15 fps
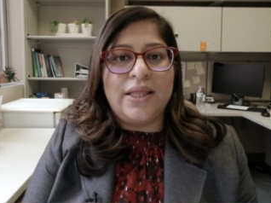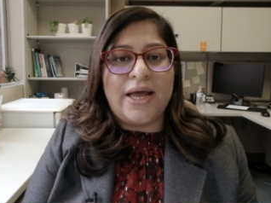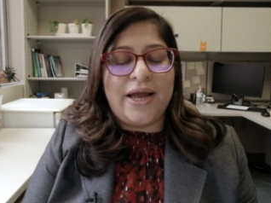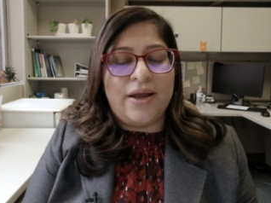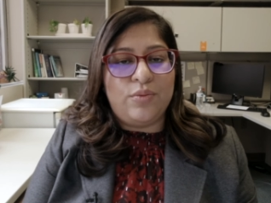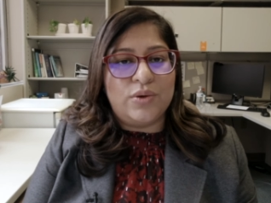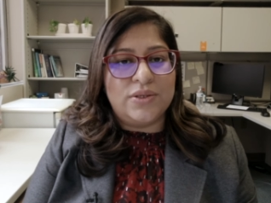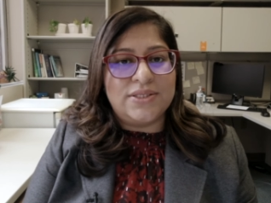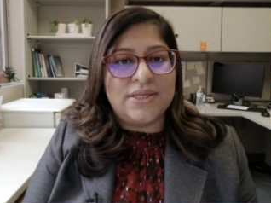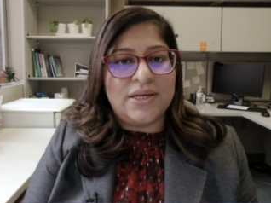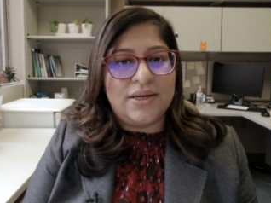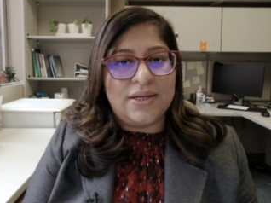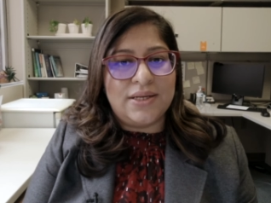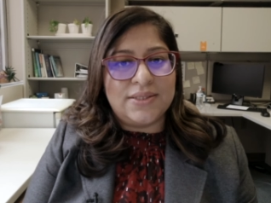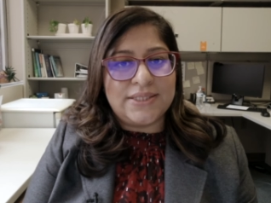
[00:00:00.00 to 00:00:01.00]
I was
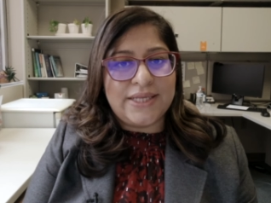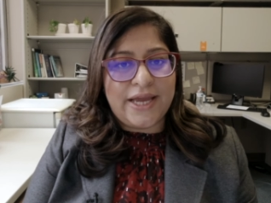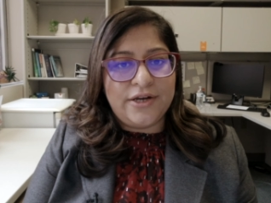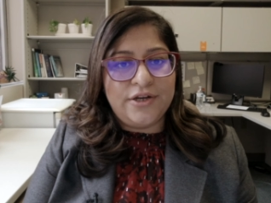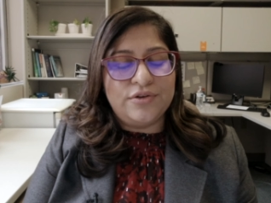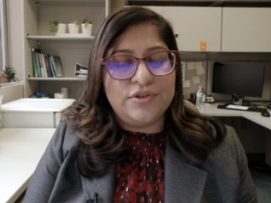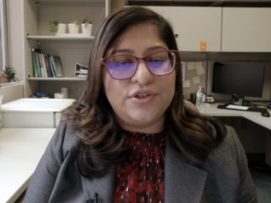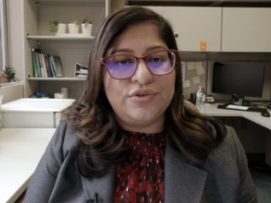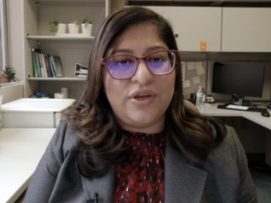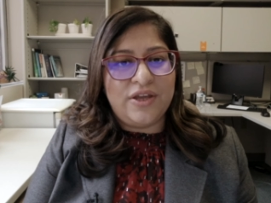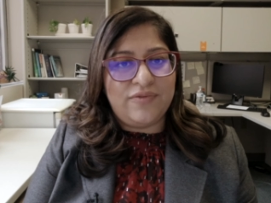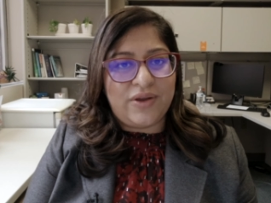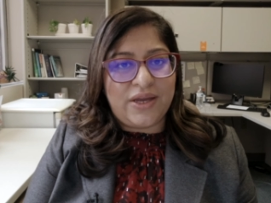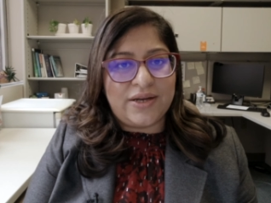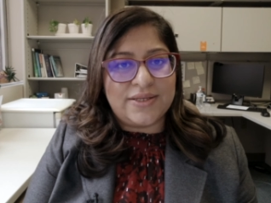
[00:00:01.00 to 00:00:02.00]
uh, scheduled to
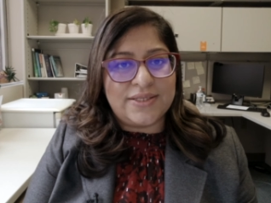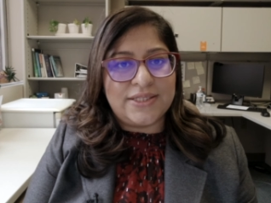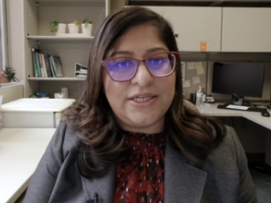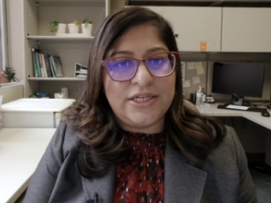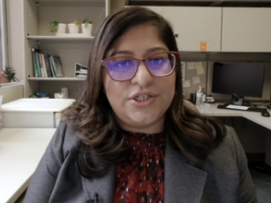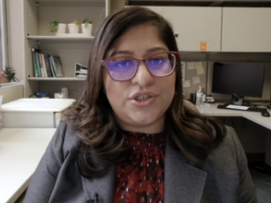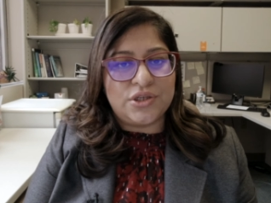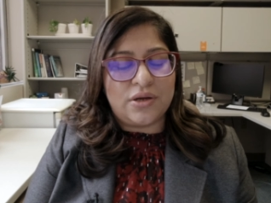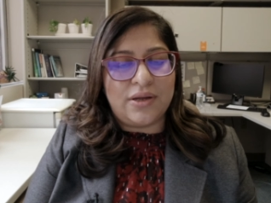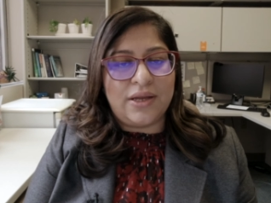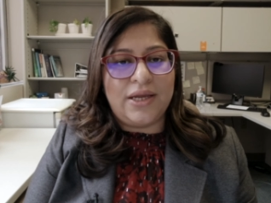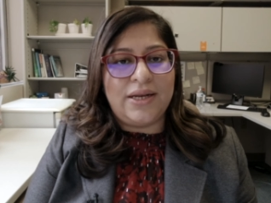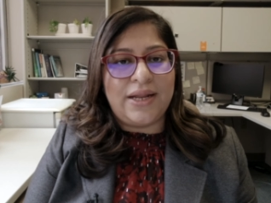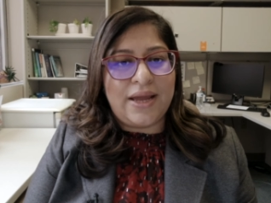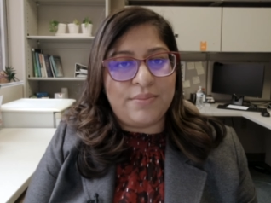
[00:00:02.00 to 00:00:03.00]
give anesthesia
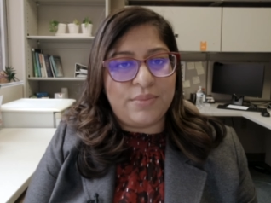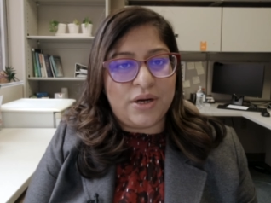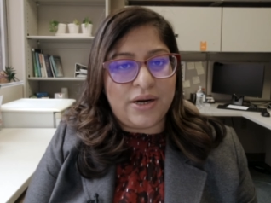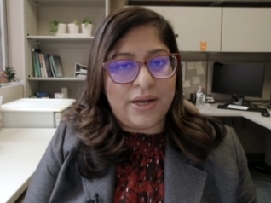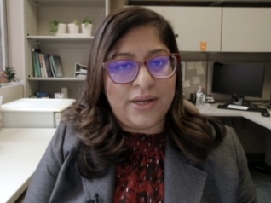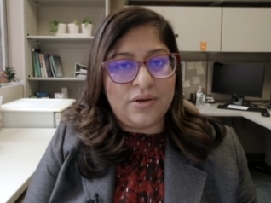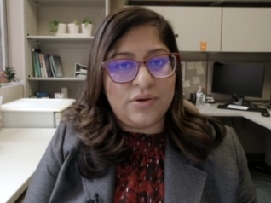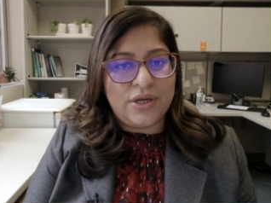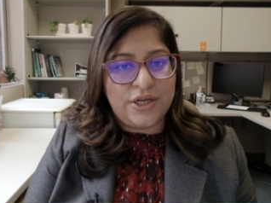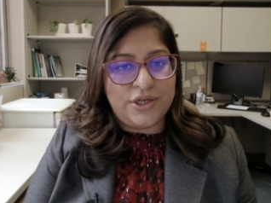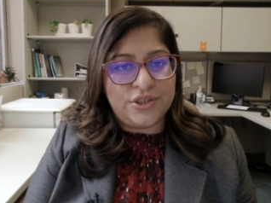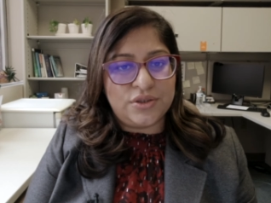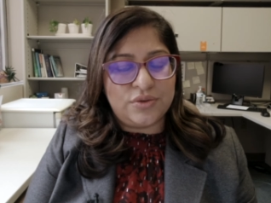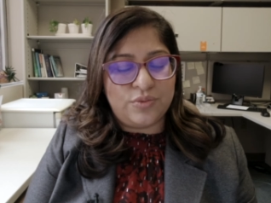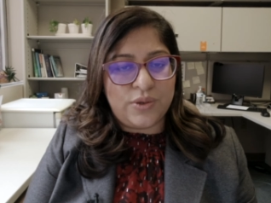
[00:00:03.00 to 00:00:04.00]
in MRI
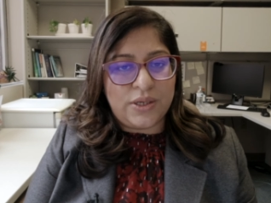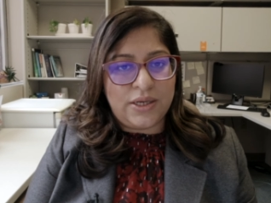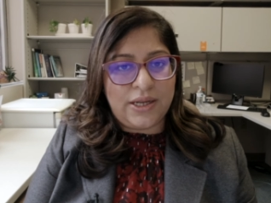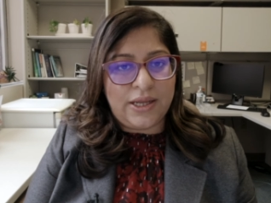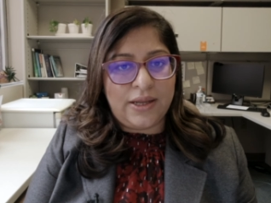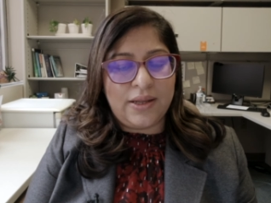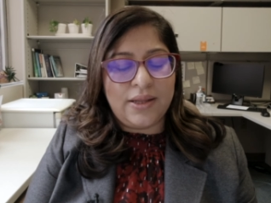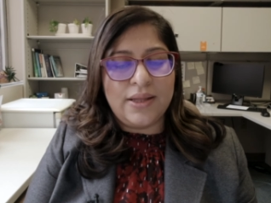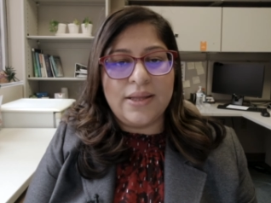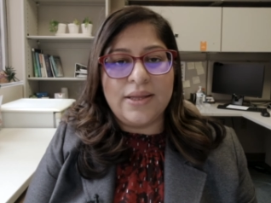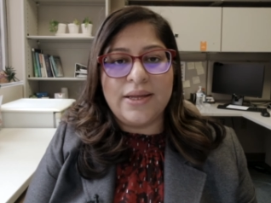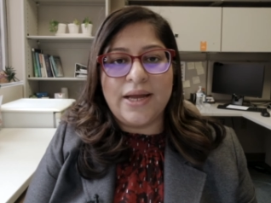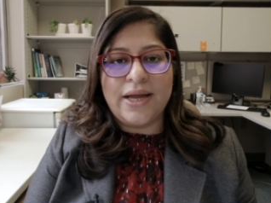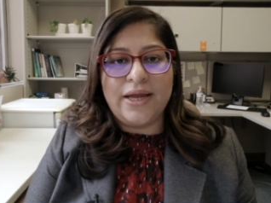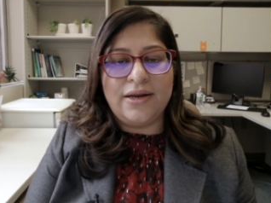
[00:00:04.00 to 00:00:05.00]
location one day.
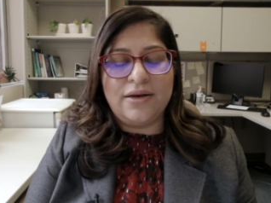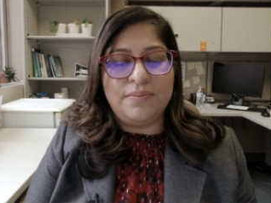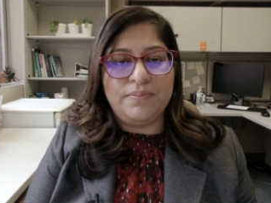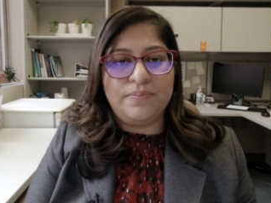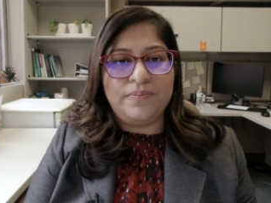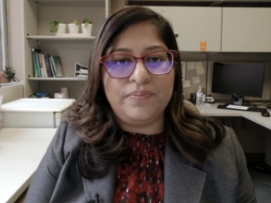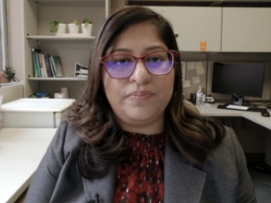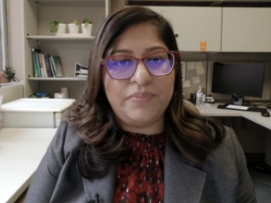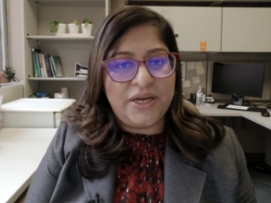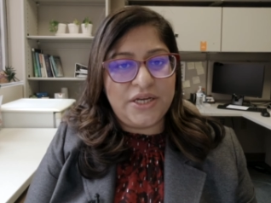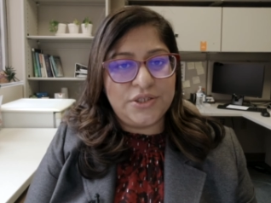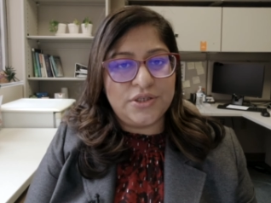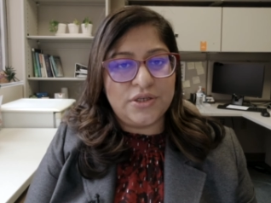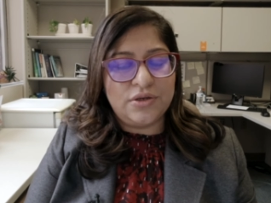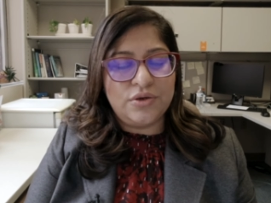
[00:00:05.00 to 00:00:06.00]
I had a
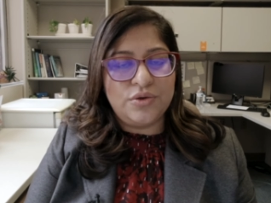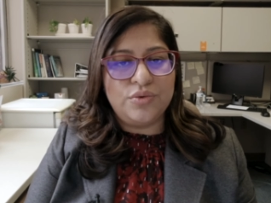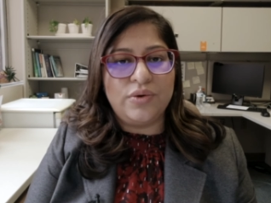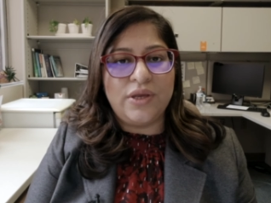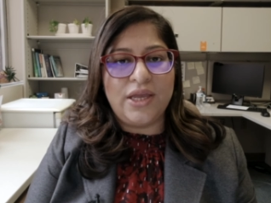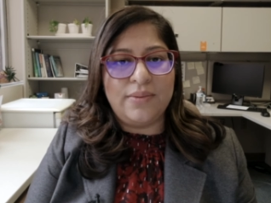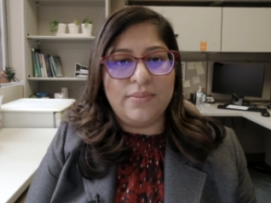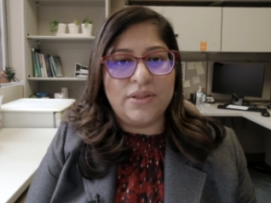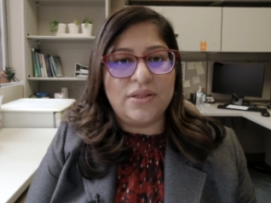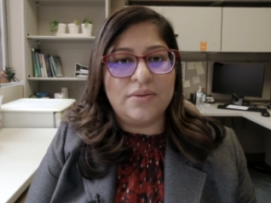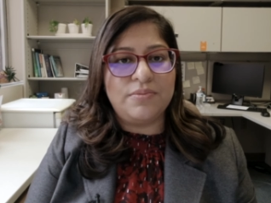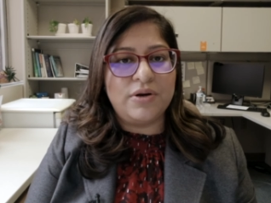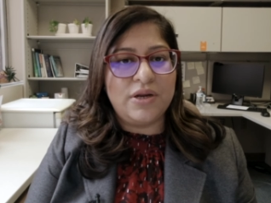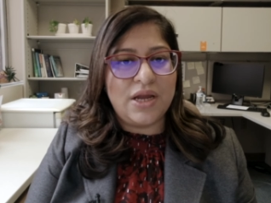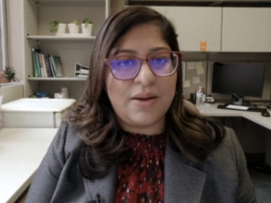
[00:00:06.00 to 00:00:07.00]
patient who came in the
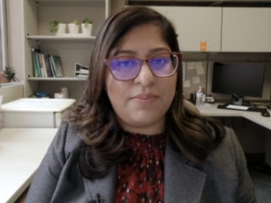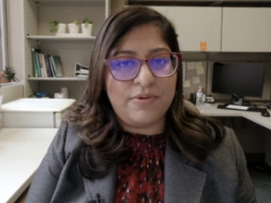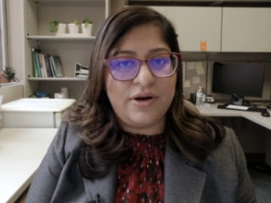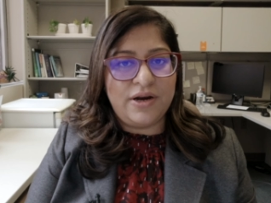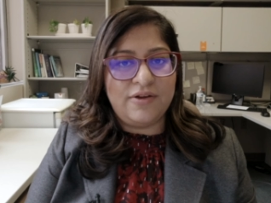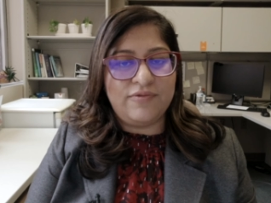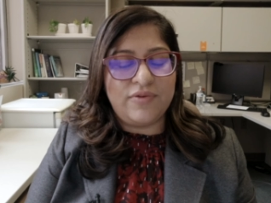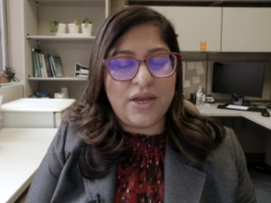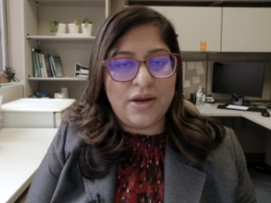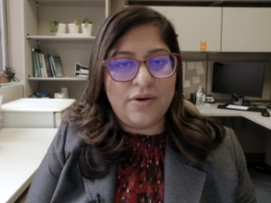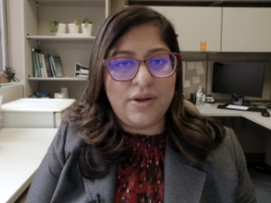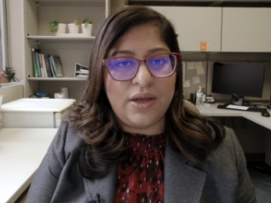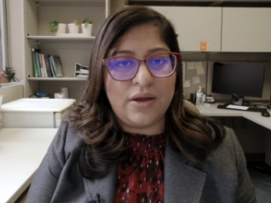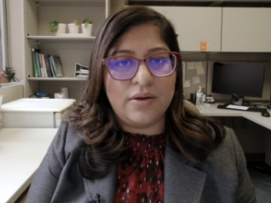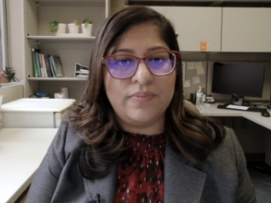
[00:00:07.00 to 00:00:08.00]
preoperative
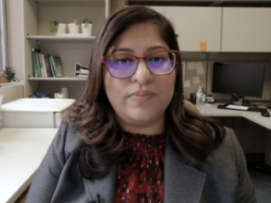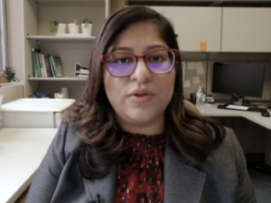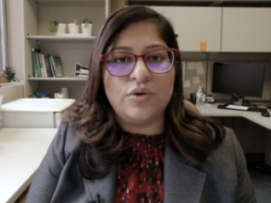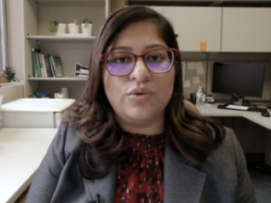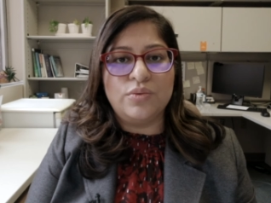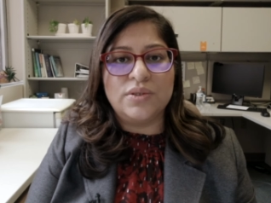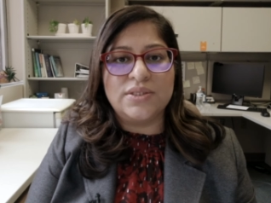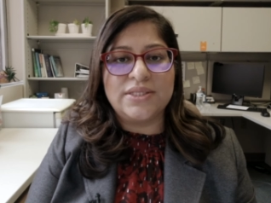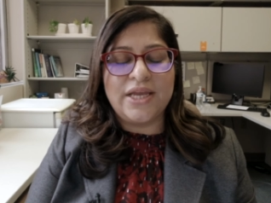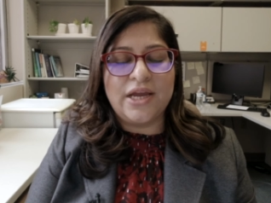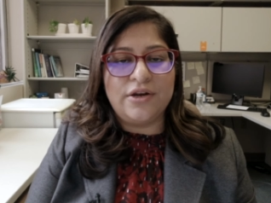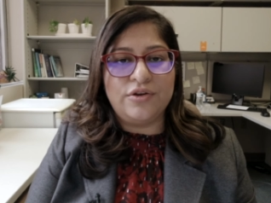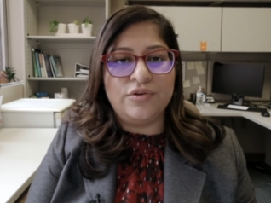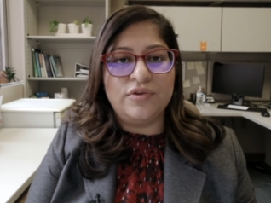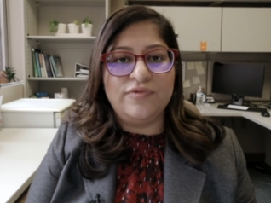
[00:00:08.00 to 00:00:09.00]
area who was
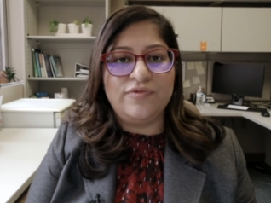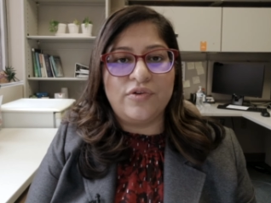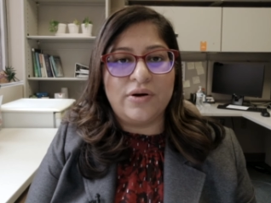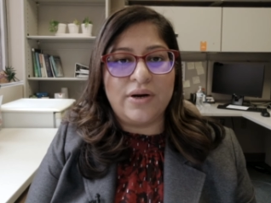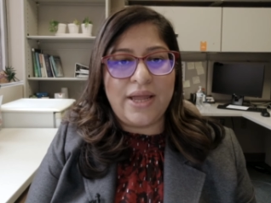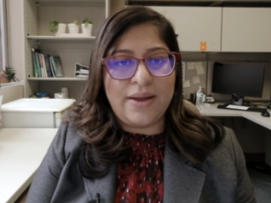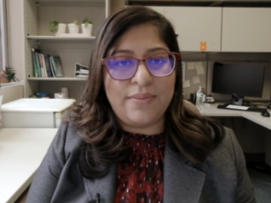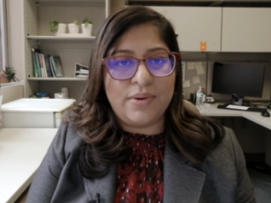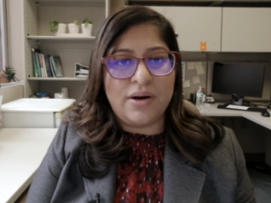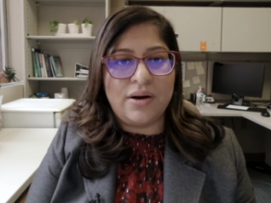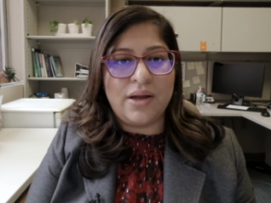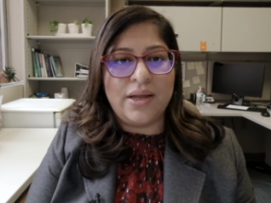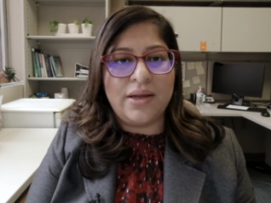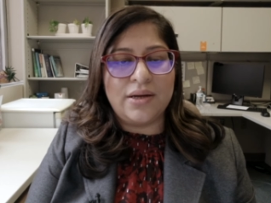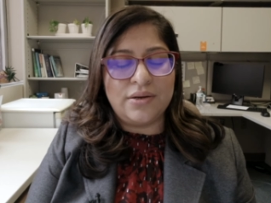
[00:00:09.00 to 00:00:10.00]
scheduled for an
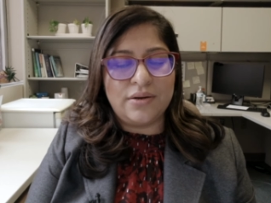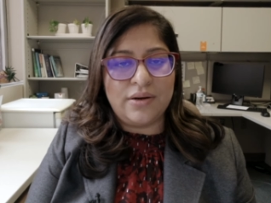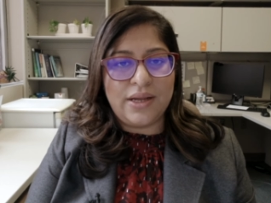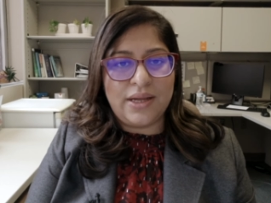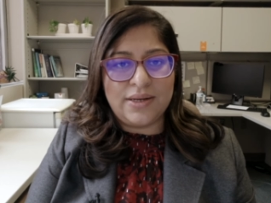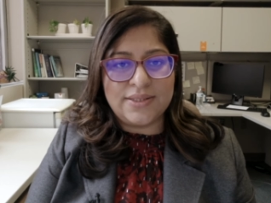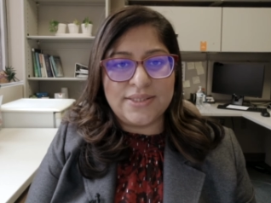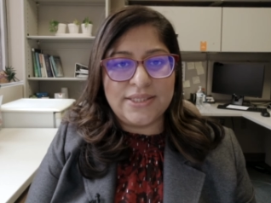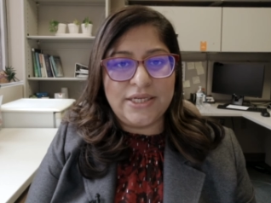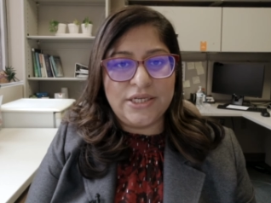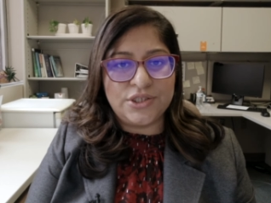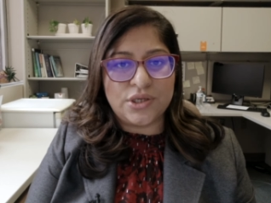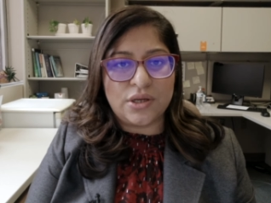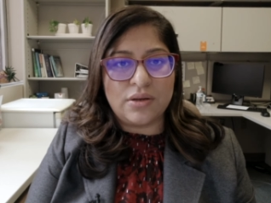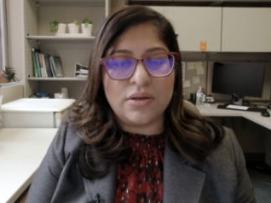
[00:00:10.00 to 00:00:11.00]
MRI under
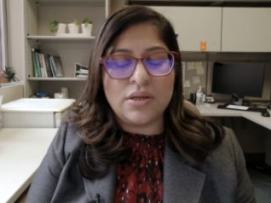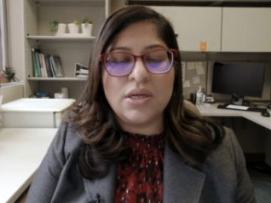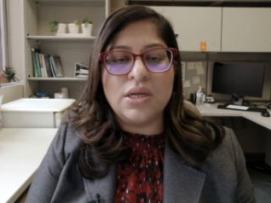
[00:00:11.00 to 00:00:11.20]
anesthesia.